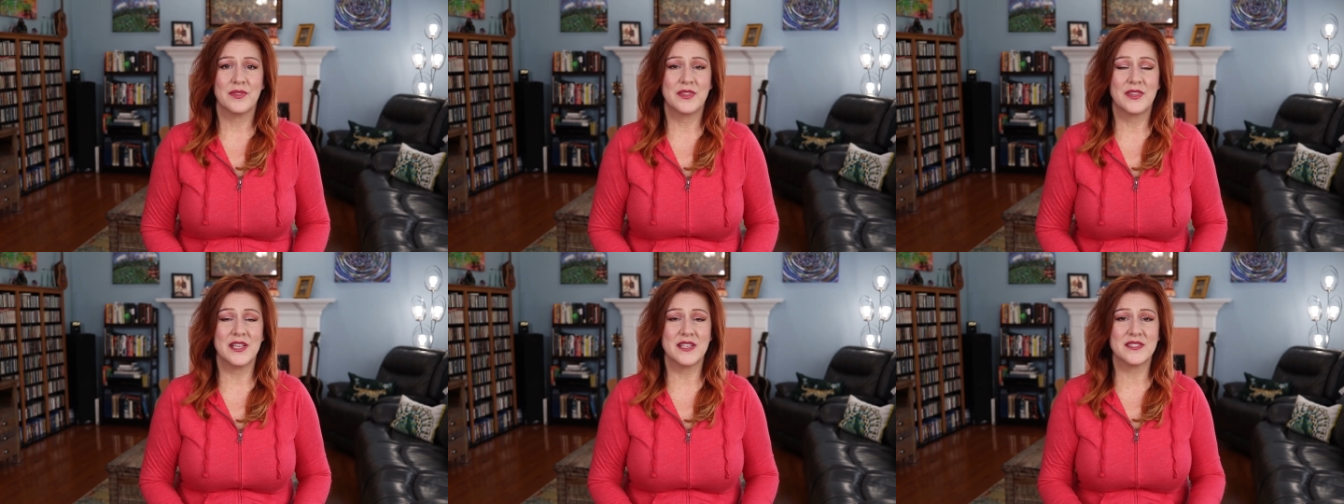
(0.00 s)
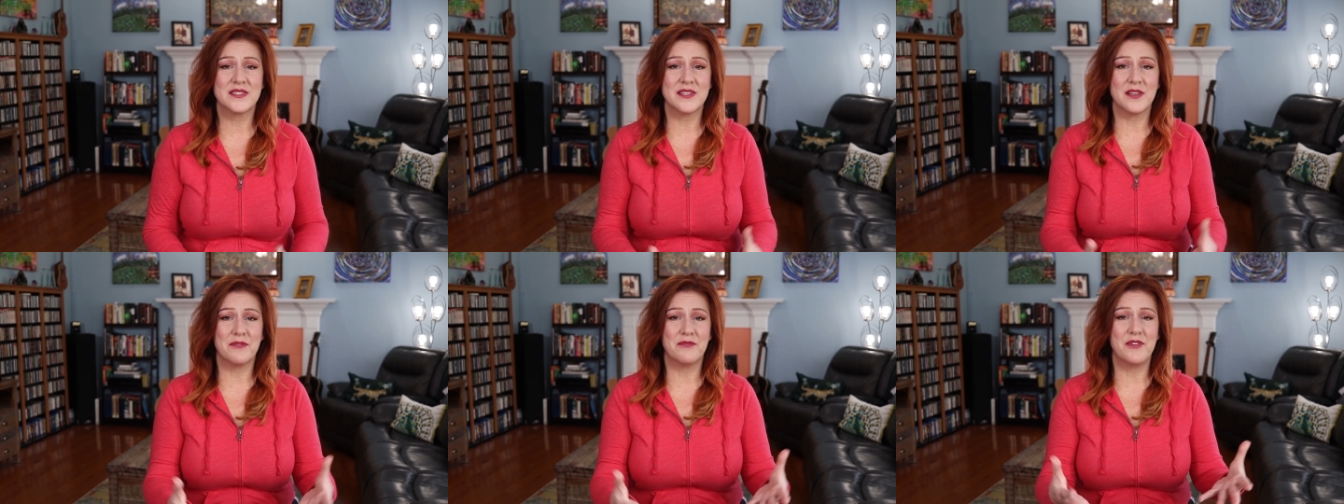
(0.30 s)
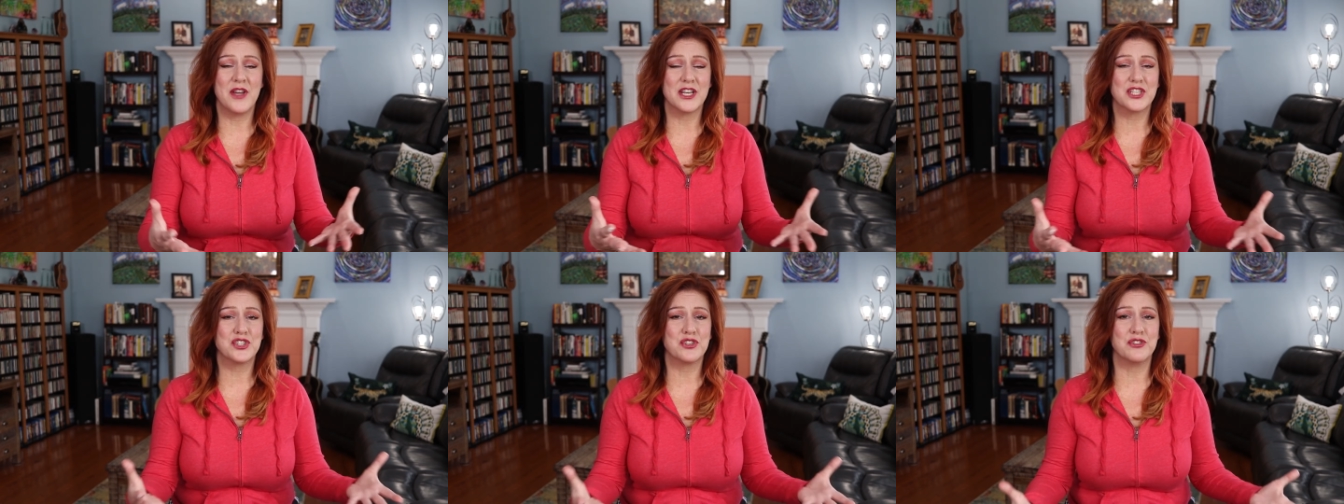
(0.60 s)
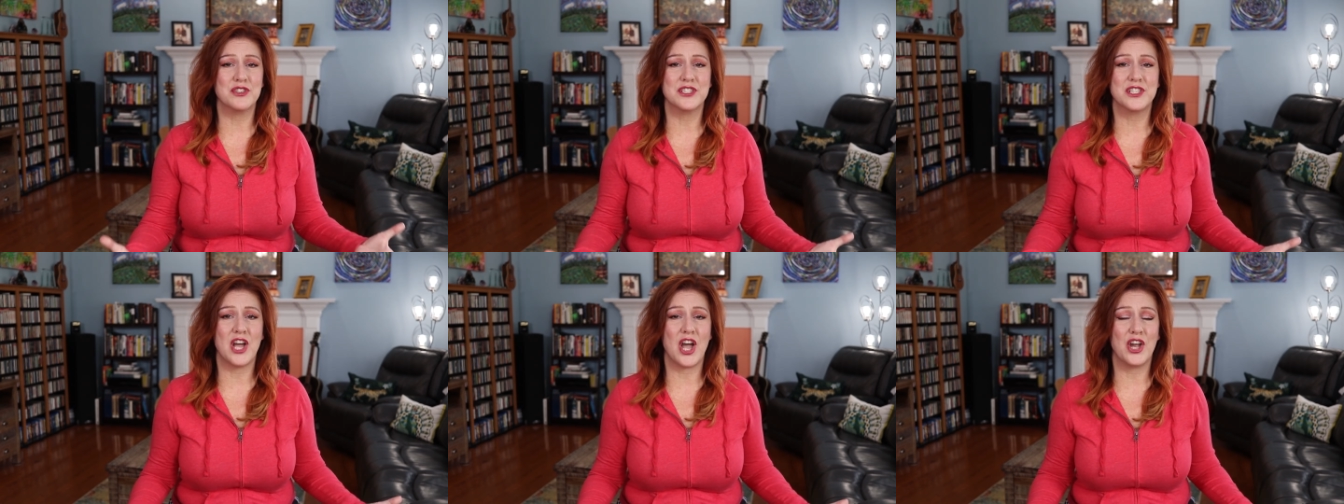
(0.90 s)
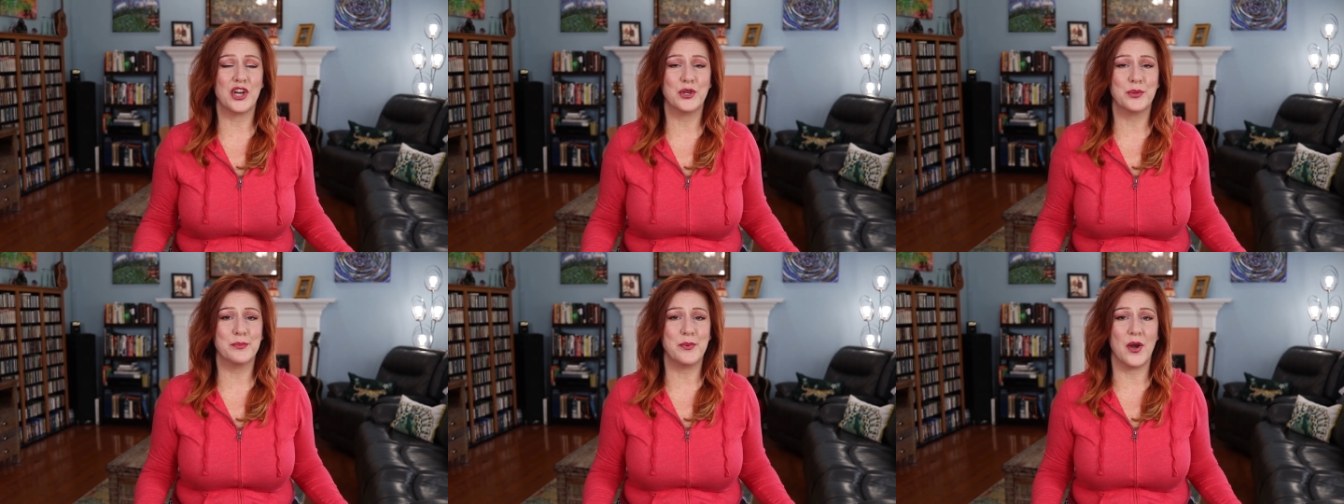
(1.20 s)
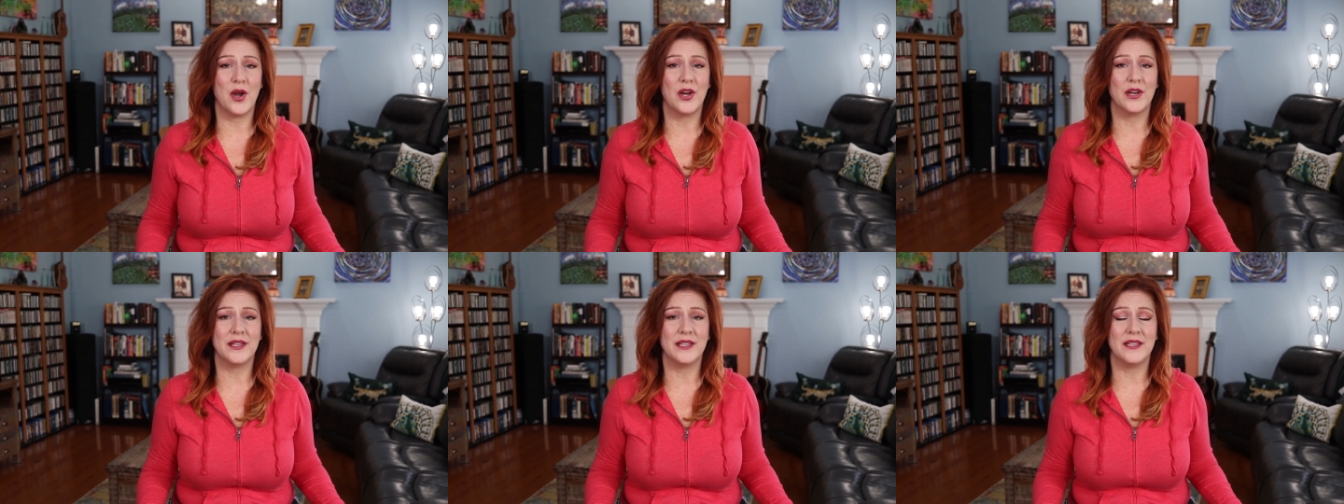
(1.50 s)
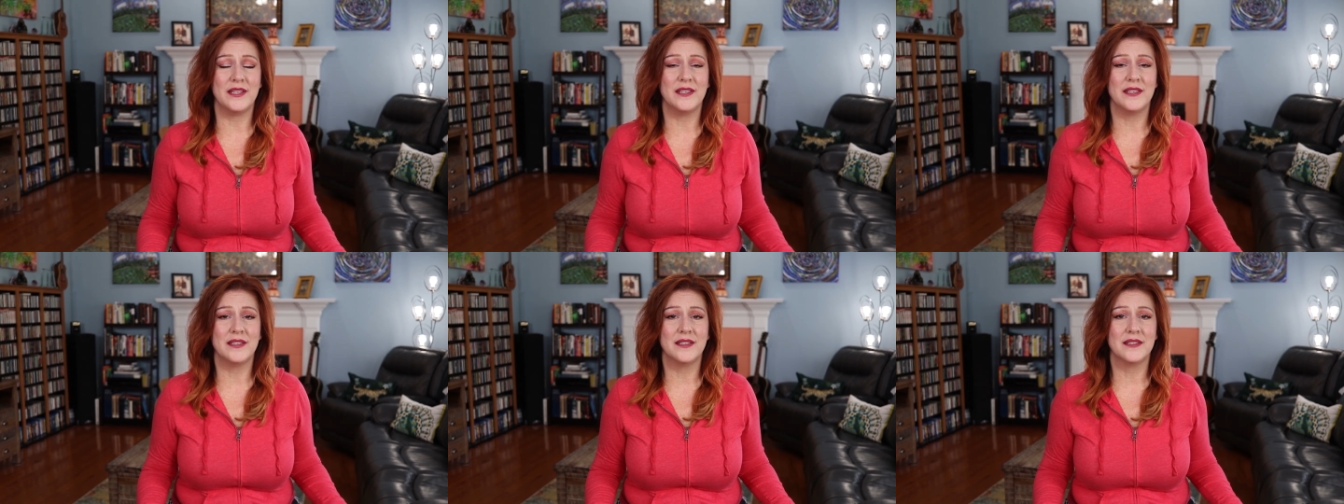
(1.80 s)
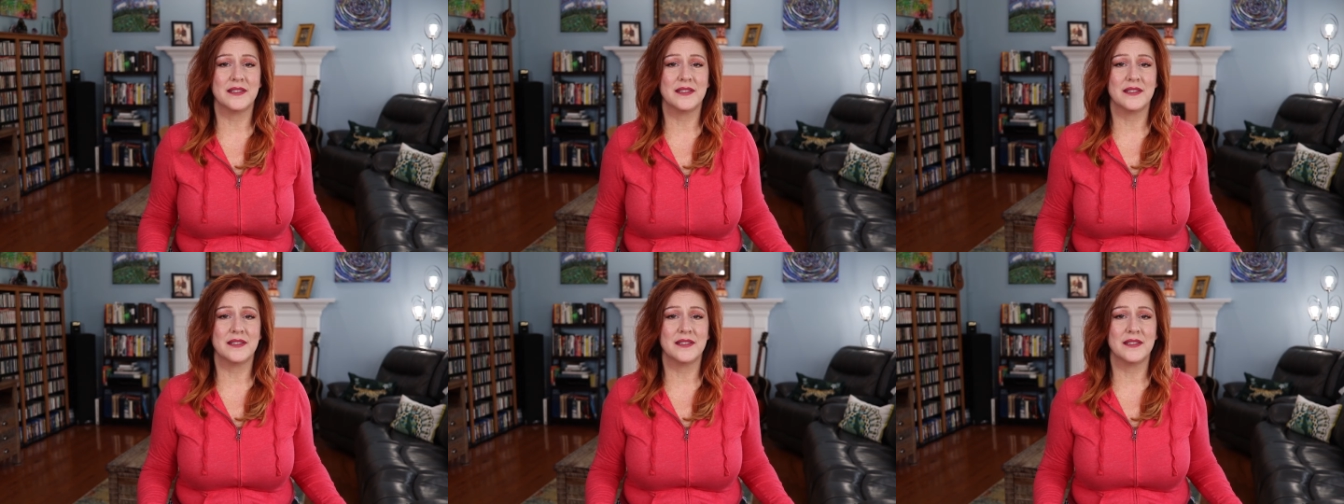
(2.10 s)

This affects your entire body.